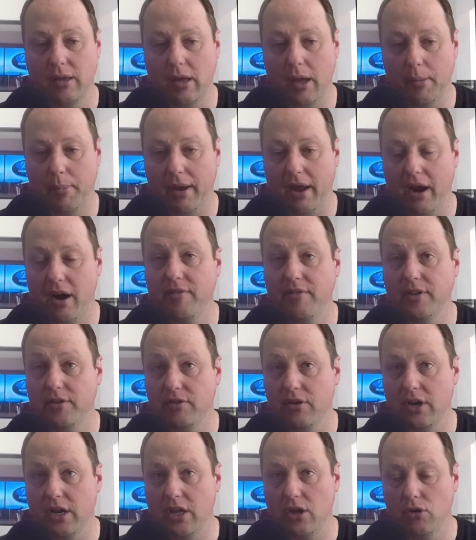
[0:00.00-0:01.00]
a power of
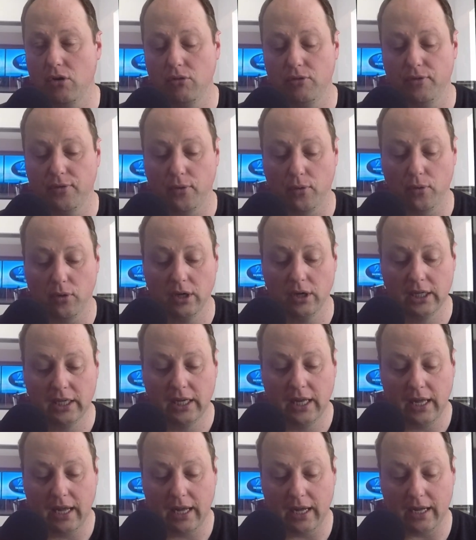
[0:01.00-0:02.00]
attorney used for
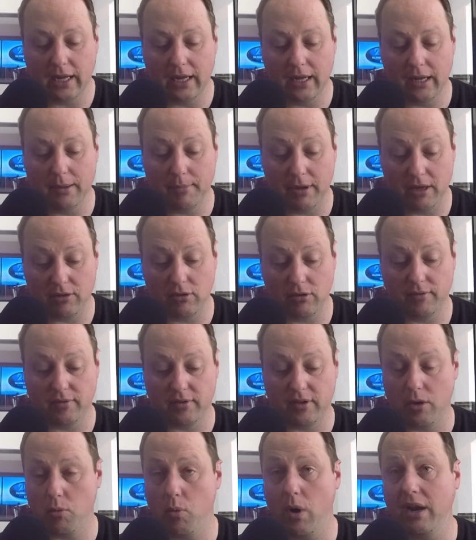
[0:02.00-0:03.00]
is
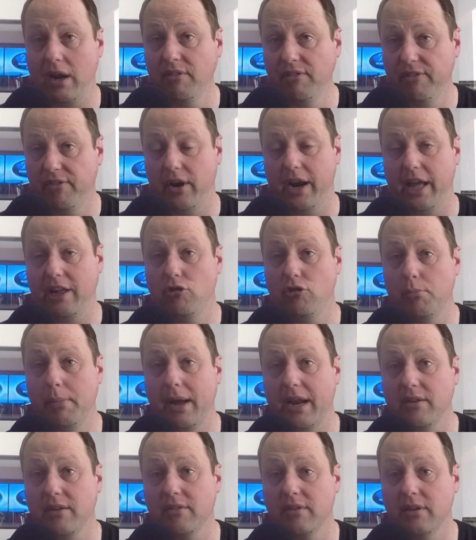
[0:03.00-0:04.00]
obviously, one, financial
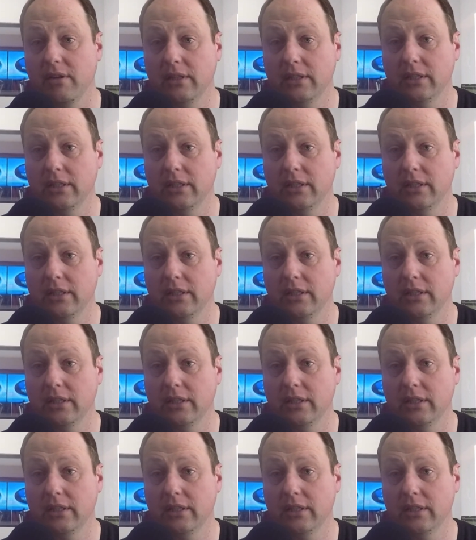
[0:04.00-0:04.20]
matters.